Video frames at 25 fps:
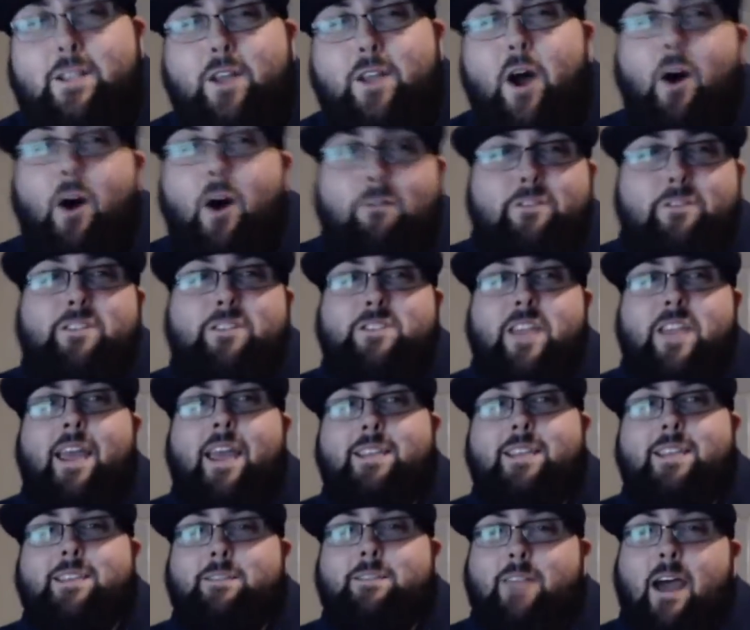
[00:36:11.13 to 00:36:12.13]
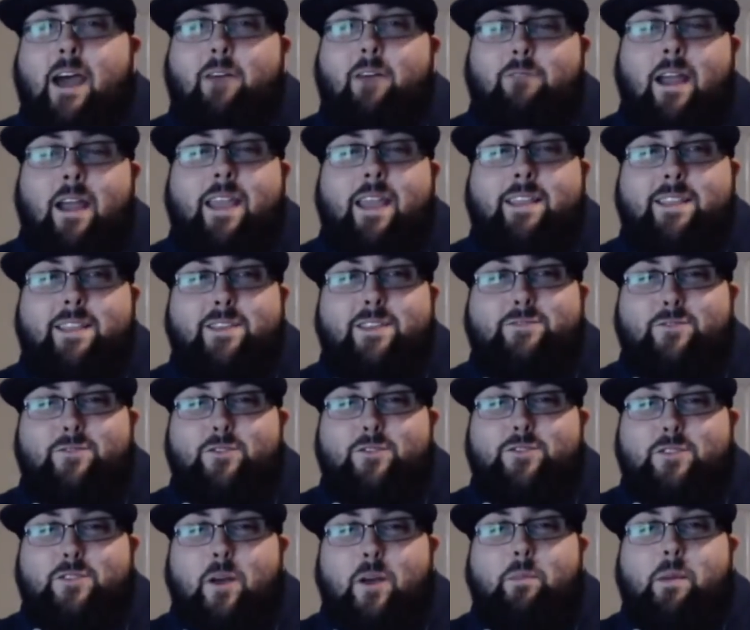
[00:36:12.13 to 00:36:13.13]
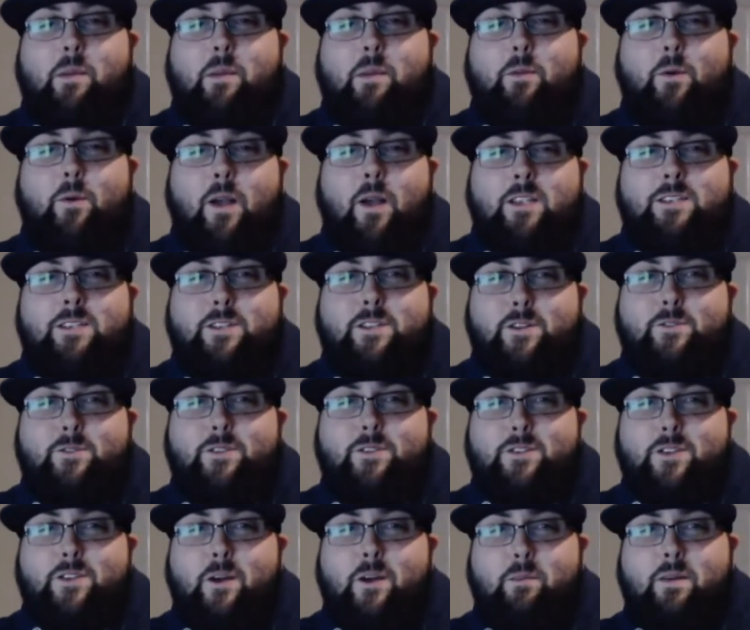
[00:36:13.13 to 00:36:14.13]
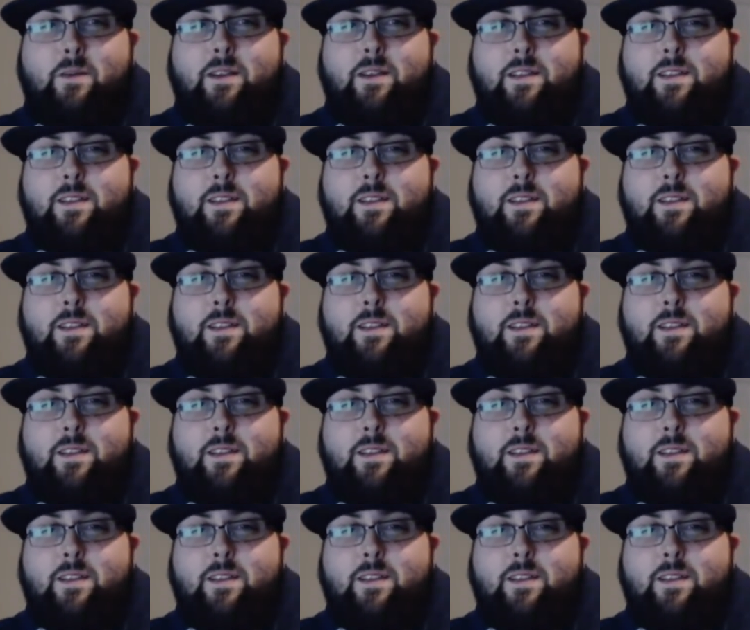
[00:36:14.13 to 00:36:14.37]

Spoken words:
office chairs that are writing these rules, not people who actually do the job?